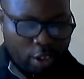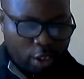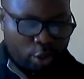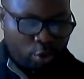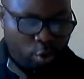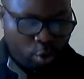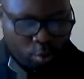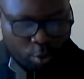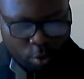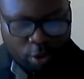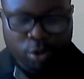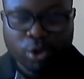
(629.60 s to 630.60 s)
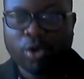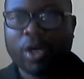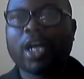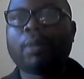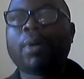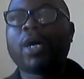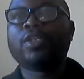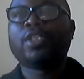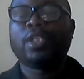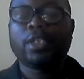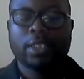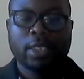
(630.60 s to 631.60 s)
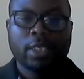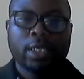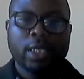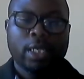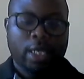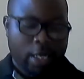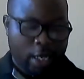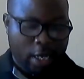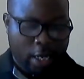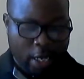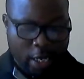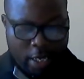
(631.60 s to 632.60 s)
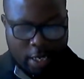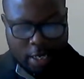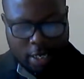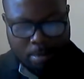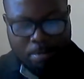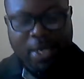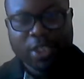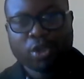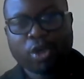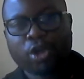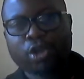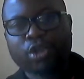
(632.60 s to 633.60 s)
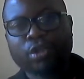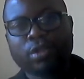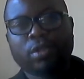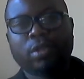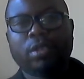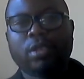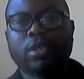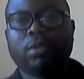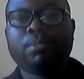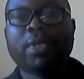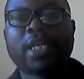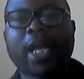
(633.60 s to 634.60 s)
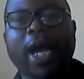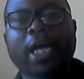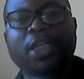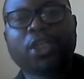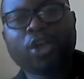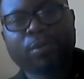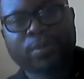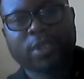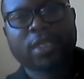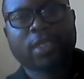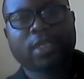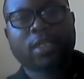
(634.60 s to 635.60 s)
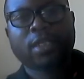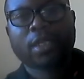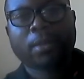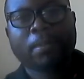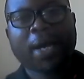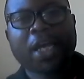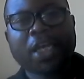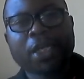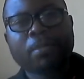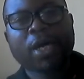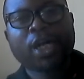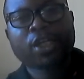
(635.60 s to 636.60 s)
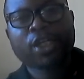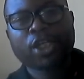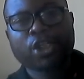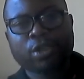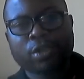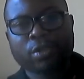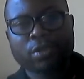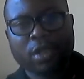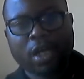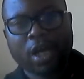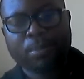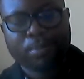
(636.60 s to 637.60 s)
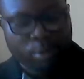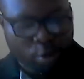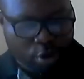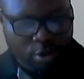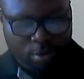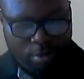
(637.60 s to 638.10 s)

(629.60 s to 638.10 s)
So we want to talk about the method being adopted by human relations approach.